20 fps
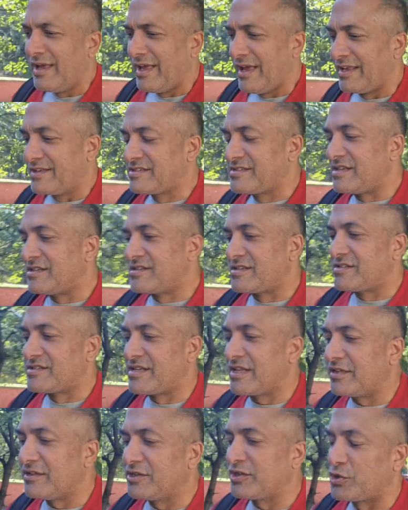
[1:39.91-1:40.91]
and since his
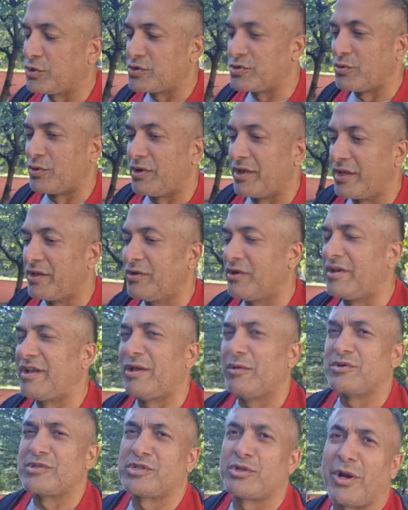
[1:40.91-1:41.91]
English was really good,
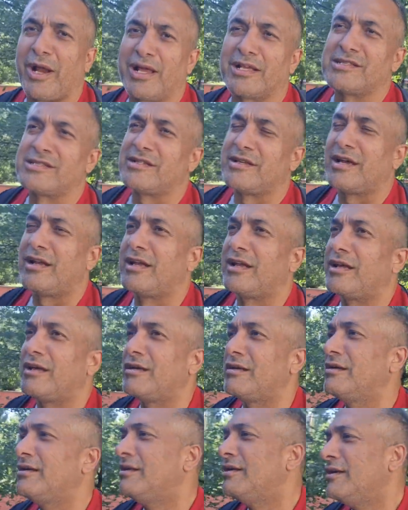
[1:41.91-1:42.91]
he was
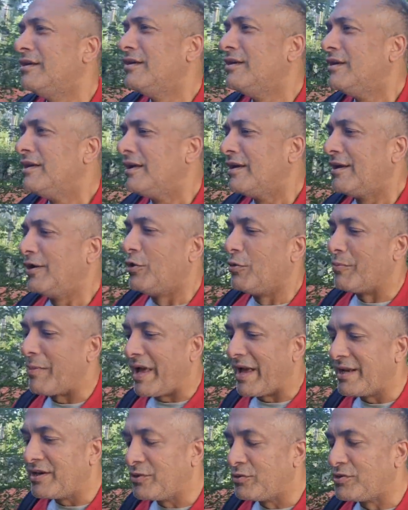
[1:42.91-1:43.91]
translating,
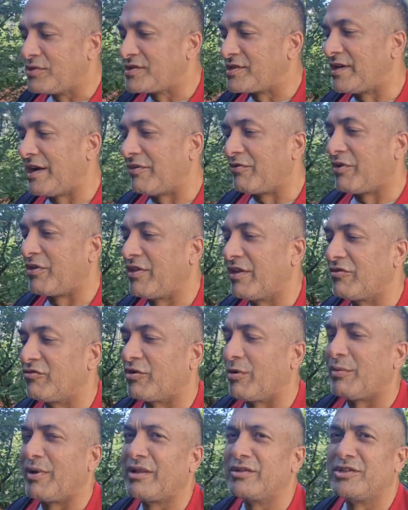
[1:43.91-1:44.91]
manuals and everything
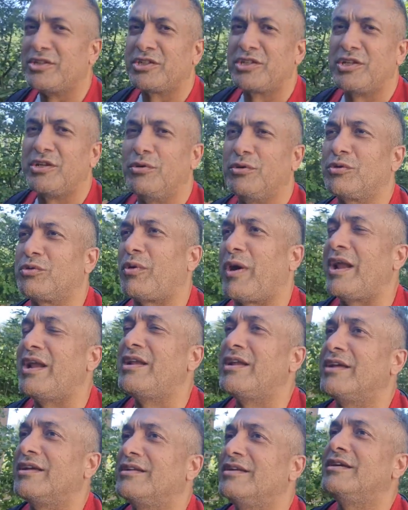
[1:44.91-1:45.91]
from English to
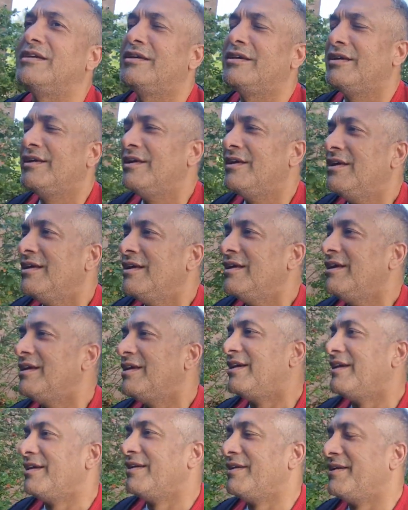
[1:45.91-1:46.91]
Ukrainian,
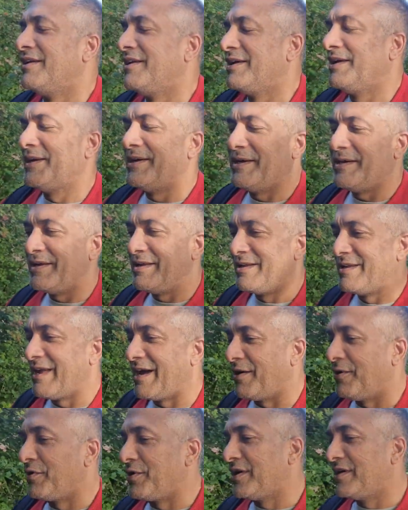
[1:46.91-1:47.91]
and
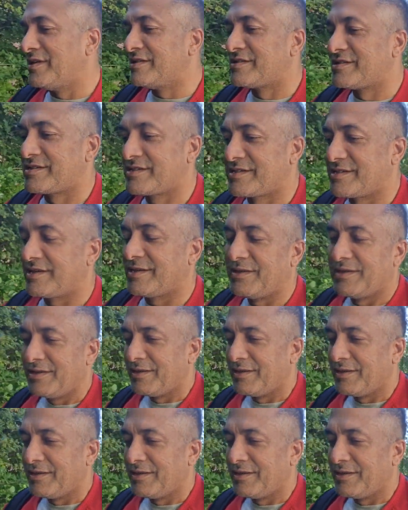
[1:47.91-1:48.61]
now he's